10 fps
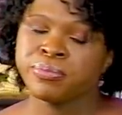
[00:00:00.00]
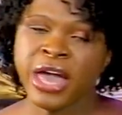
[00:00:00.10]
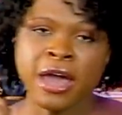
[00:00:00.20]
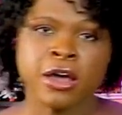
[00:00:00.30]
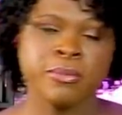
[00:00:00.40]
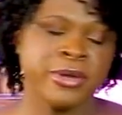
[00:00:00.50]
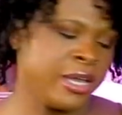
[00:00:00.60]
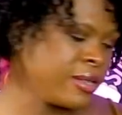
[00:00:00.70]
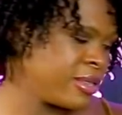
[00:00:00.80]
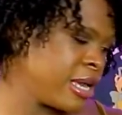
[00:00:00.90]
That all
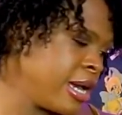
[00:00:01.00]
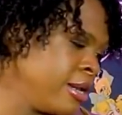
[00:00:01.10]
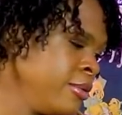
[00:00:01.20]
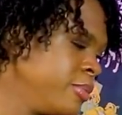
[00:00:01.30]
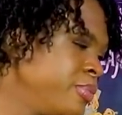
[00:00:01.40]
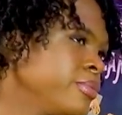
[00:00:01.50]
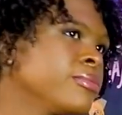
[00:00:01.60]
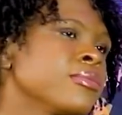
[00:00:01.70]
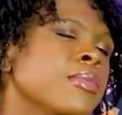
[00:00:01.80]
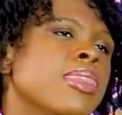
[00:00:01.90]
being said,
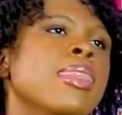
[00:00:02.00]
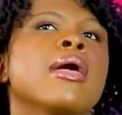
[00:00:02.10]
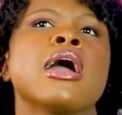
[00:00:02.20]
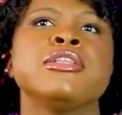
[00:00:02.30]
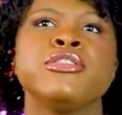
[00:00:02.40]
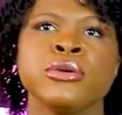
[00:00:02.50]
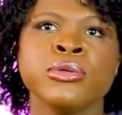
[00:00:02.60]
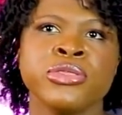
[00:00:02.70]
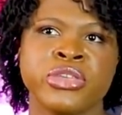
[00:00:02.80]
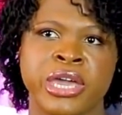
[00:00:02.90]
I
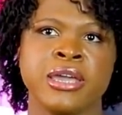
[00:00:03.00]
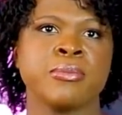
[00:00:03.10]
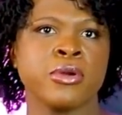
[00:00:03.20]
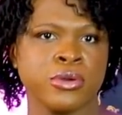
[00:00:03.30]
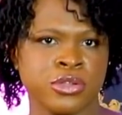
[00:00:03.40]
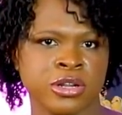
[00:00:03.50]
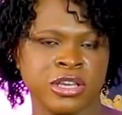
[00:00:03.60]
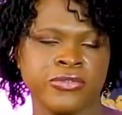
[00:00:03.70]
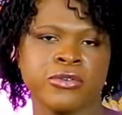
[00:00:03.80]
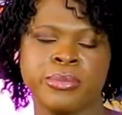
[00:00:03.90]
do think,
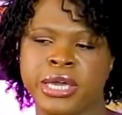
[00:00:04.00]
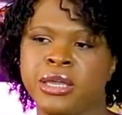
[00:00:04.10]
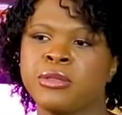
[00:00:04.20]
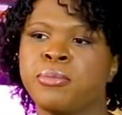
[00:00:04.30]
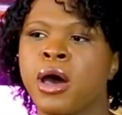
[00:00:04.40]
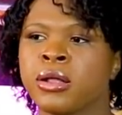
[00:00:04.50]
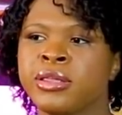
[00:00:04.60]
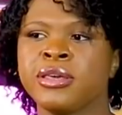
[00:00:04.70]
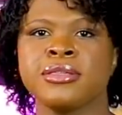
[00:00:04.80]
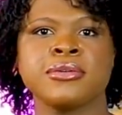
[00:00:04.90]
personally for me, the
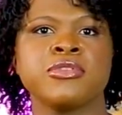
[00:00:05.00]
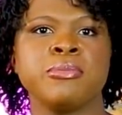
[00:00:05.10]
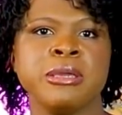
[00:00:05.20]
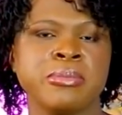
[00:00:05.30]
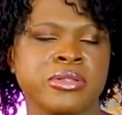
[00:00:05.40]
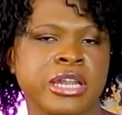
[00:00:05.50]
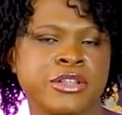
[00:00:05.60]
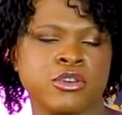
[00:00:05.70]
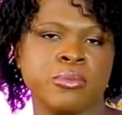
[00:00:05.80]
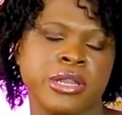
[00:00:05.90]
politics of the people that I
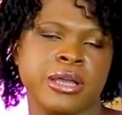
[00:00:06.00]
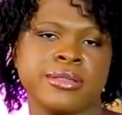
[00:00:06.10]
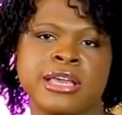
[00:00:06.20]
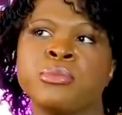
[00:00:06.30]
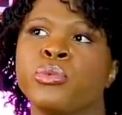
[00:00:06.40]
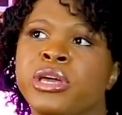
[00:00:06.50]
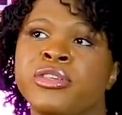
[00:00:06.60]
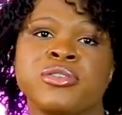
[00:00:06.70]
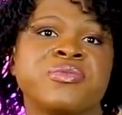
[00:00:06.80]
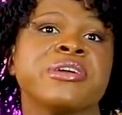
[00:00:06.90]
do BDSM with
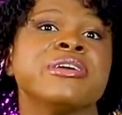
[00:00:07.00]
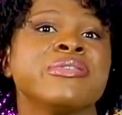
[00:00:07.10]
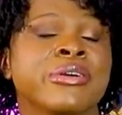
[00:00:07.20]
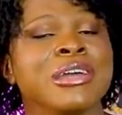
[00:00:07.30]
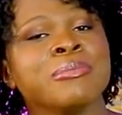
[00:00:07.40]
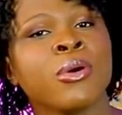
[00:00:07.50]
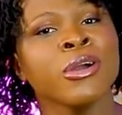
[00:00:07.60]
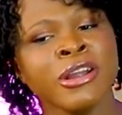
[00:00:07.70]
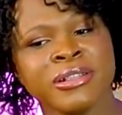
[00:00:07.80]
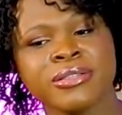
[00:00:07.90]
is very, very
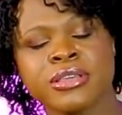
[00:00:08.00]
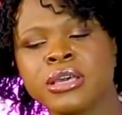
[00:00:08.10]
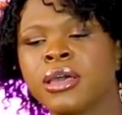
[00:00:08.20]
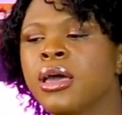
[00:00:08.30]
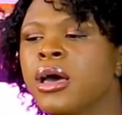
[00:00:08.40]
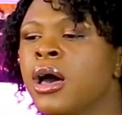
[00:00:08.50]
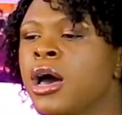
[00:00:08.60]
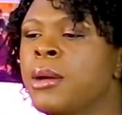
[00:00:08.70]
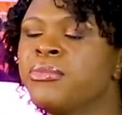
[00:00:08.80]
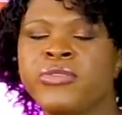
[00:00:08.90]
important.
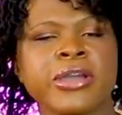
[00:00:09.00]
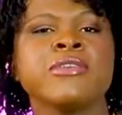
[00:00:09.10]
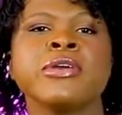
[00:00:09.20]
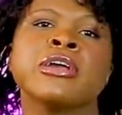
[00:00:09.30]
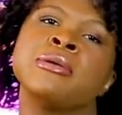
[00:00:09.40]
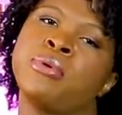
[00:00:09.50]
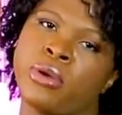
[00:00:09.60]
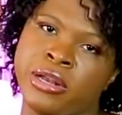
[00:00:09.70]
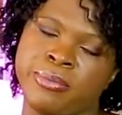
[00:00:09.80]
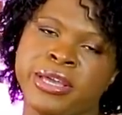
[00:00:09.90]
Very, very
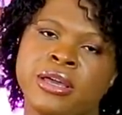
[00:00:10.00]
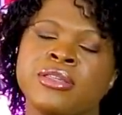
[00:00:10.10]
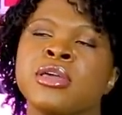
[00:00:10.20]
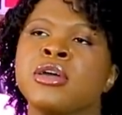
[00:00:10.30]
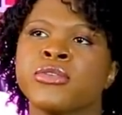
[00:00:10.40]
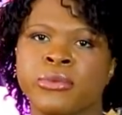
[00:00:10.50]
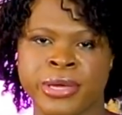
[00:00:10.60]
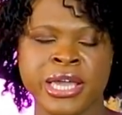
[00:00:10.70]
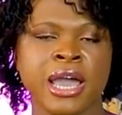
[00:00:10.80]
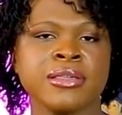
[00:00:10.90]
important, because for
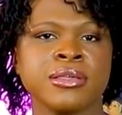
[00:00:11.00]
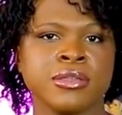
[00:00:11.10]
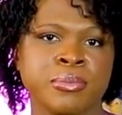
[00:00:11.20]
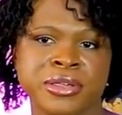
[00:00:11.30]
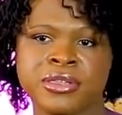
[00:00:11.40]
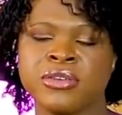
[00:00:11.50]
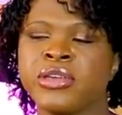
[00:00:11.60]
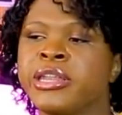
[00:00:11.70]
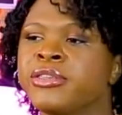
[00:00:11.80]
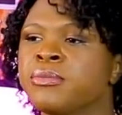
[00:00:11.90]
me as a submissive,
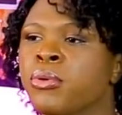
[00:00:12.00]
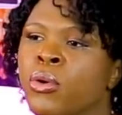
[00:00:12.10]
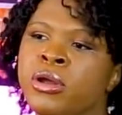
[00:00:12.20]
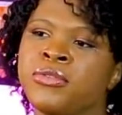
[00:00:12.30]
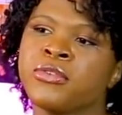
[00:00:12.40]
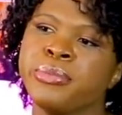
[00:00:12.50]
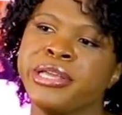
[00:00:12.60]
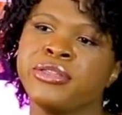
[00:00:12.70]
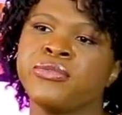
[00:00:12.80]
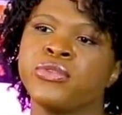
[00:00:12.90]
it is important for
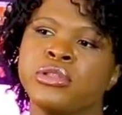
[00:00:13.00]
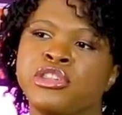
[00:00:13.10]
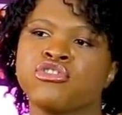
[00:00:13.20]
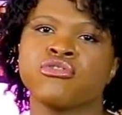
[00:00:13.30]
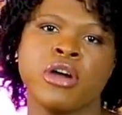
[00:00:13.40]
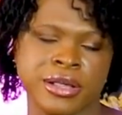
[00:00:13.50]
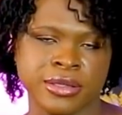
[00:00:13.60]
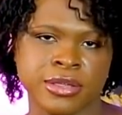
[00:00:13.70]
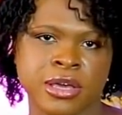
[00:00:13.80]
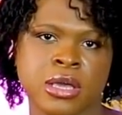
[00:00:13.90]
me to fully
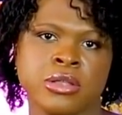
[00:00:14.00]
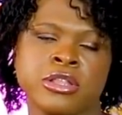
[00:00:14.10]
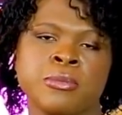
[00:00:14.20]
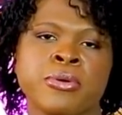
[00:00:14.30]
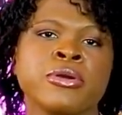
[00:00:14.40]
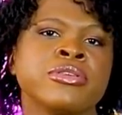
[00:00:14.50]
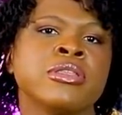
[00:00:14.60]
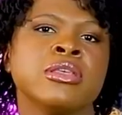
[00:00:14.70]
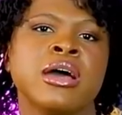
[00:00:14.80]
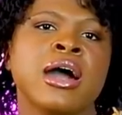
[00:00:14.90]
trust that the
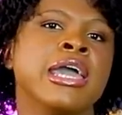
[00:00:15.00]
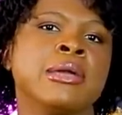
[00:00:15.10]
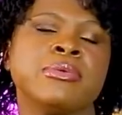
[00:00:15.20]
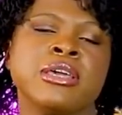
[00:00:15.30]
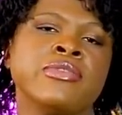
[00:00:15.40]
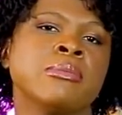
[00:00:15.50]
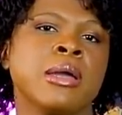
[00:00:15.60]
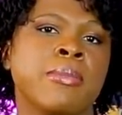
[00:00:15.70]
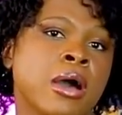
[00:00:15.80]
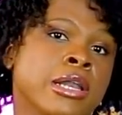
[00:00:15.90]
person that I am giving
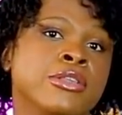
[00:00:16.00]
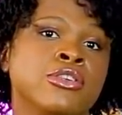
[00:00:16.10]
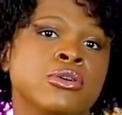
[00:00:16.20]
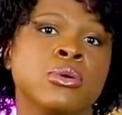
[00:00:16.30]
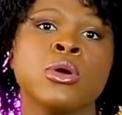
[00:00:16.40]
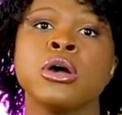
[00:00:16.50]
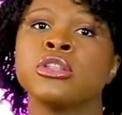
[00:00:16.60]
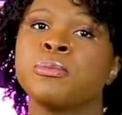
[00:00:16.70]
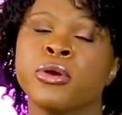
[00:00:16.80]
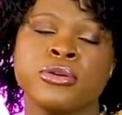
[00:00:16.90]
my body to,
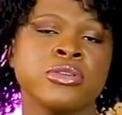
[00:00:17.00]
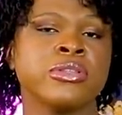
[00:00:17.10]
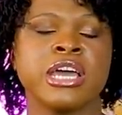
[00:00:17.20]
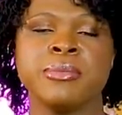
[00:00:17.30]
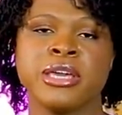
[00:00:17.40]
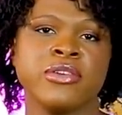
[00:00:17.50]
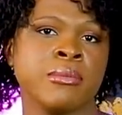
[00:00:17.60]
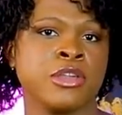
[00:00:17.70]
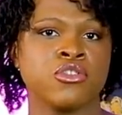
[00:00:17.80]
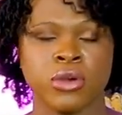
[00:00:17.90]
the person that I'm
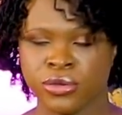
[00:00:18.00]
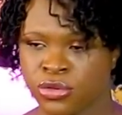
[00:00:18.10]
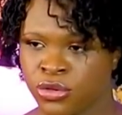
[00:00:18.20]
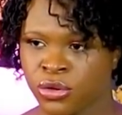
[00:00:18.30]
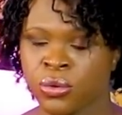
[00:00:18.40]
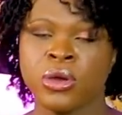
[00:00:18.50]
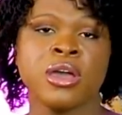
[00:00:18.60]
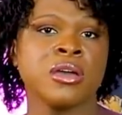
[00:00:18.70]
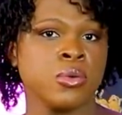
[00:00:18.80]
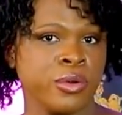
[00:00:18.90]
giving my trust to,
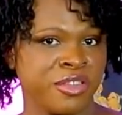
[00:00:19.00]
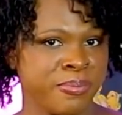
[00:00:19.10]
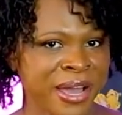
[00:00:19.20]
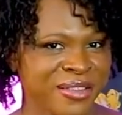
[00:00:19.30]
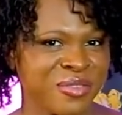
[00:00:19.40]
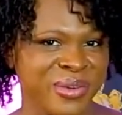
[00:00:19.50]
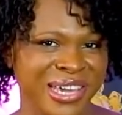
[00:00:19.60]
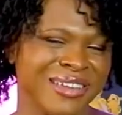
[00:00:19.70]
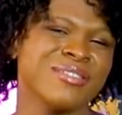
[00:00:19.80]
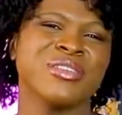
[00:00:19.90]
respects
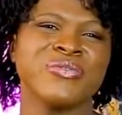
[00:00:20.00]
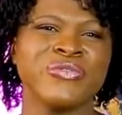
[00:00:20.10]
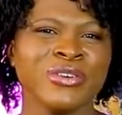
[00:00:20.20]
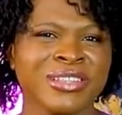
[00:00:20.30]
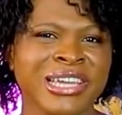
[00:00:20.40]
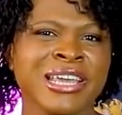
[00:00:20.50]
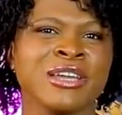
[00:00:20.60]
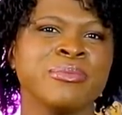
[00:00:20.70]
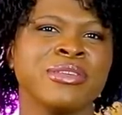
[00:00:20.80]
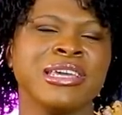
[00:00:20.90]
me fully and
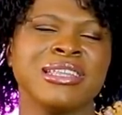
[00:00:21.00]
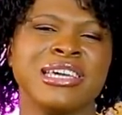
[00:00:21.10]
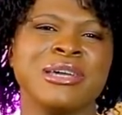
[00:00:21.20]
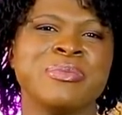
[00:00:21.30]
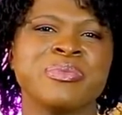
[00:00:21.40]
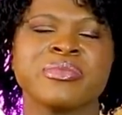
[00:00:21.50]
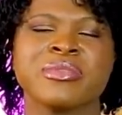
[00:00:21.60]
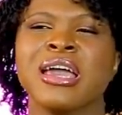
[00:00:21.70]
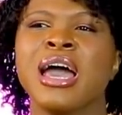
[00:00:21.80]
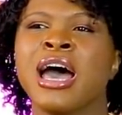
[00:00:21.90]
completely.
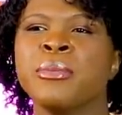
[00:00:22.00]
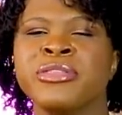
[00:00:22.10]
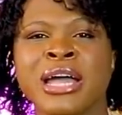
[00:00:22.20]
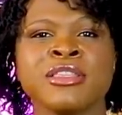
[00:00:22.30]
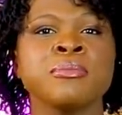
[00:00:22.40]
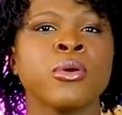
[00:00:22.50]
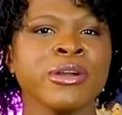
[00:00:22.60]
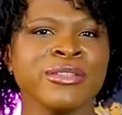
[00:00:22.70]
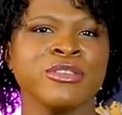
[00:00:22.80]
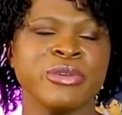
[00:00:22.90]
And that's
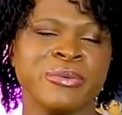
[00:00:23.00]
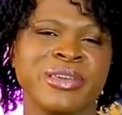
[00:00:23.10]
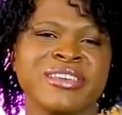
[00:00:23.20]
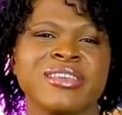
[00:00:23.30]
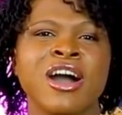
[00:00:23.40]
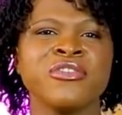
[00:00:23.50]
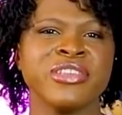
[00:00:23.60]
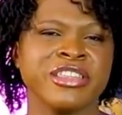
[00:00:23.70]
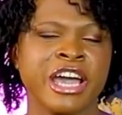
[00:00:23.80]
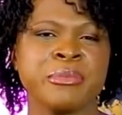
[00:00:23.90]
important to me because
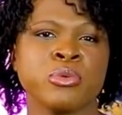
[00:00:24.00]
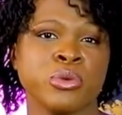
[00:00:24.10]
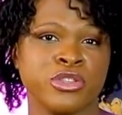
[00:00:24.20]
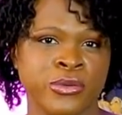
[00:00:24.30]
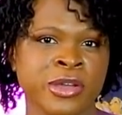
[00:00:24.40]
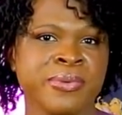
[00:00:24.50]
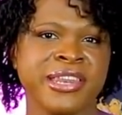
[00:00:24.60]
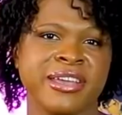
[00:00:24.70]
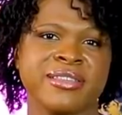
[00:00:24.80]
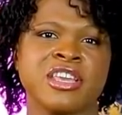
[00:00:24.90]
oftentimes when we're doing
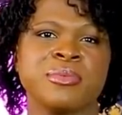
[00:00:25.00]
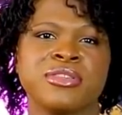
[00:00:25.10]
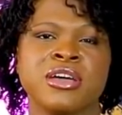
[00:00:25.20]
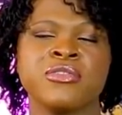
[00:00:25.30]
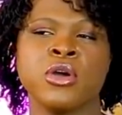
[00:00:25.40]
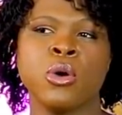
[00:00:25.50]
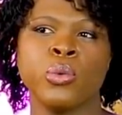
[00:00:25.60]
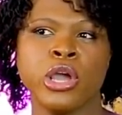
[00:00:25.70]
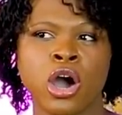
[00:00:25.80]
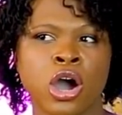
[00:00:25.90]
BDSM stuff,
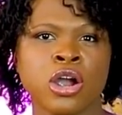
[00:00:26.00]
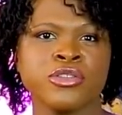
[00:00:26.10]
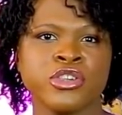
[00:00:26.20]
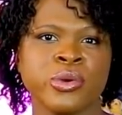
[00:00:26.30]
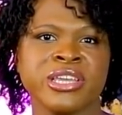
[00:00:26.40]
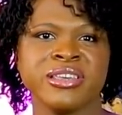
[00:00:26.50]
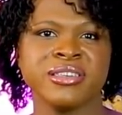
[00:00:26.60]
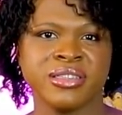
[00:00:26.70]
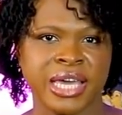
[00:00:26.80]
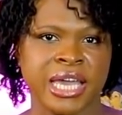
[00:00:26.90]
we are doing
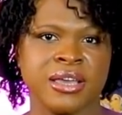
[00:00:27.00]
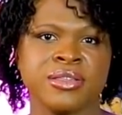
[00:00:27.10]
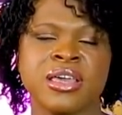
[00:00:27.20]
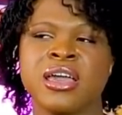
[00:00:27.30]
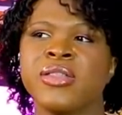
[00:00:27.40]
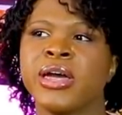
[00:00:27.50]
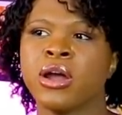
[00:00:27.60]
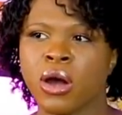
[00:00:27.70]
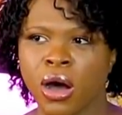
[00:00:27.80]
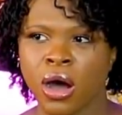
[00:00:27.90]
these things that
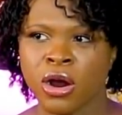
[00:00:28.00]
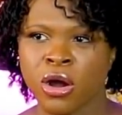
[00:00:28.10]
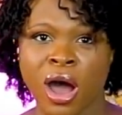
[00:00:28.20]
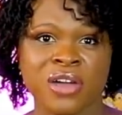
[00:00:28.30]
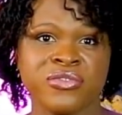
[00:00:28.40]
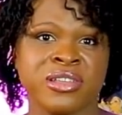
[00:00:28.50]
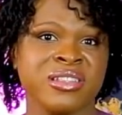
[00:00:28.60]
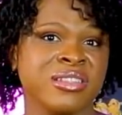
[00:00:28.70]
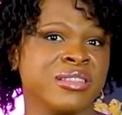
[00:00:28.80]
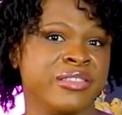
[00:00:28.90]
are
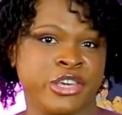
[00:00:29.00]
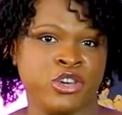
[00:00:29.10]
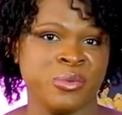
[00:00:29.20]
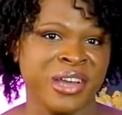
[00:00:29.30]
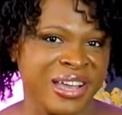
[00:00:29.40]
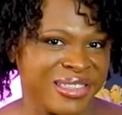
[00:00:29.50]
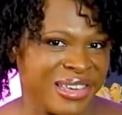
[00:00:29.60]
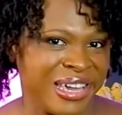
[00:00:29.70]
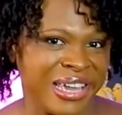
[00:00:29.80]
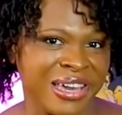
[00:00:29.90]
often
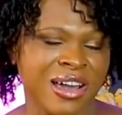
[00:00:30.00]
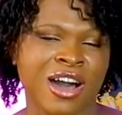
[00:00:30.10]
dehumanizing